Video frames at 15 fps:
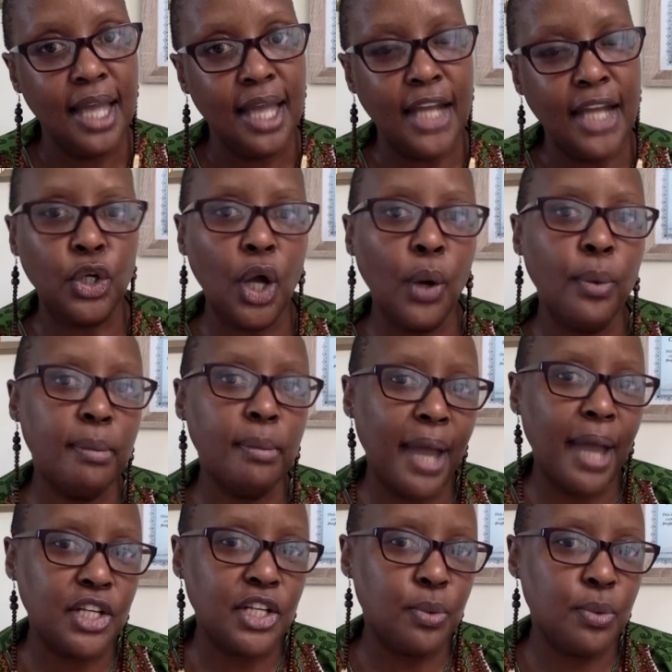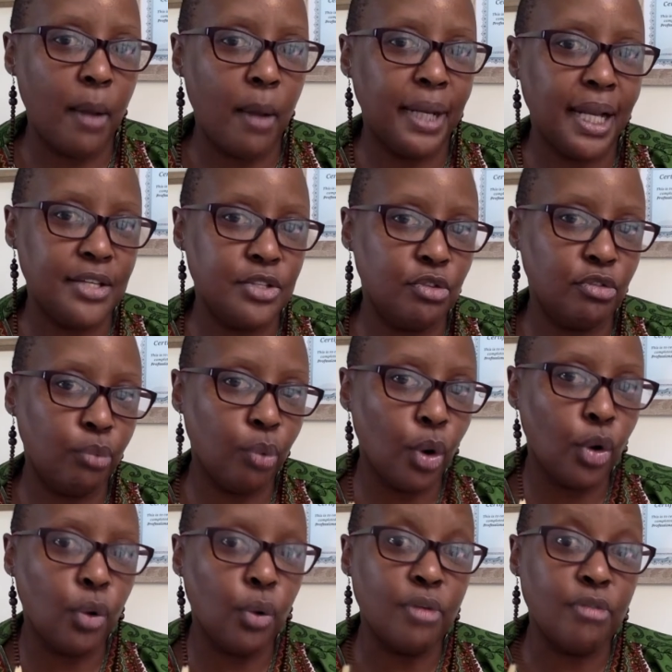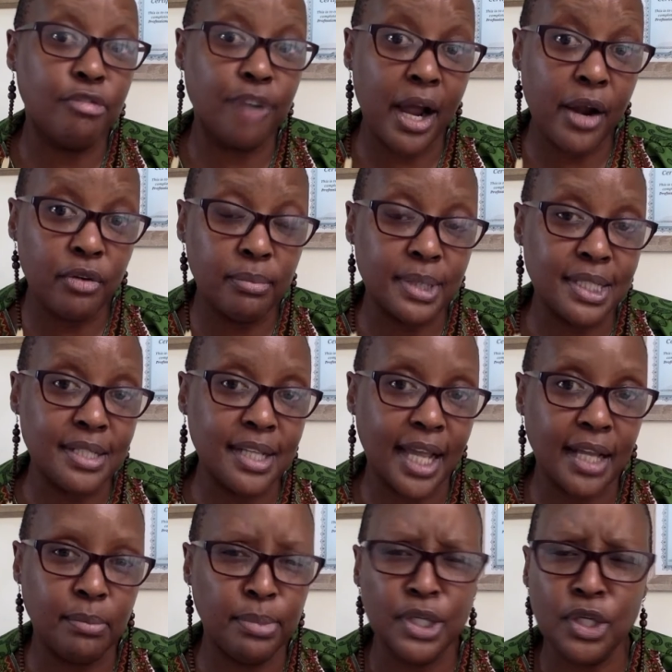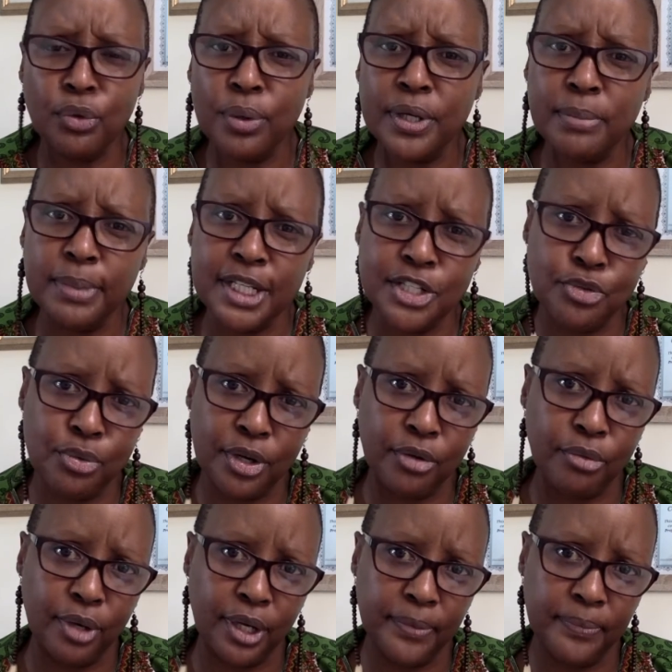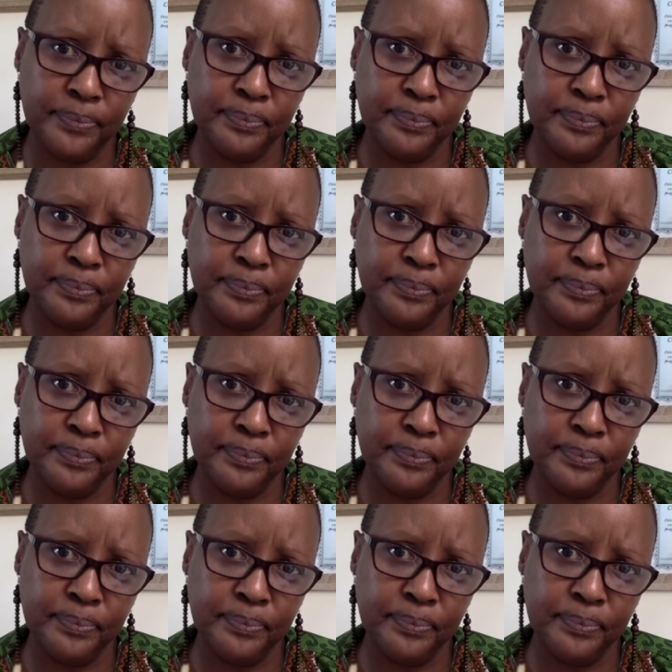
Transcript: And going back to our place of work or environment can be incredibly triggering.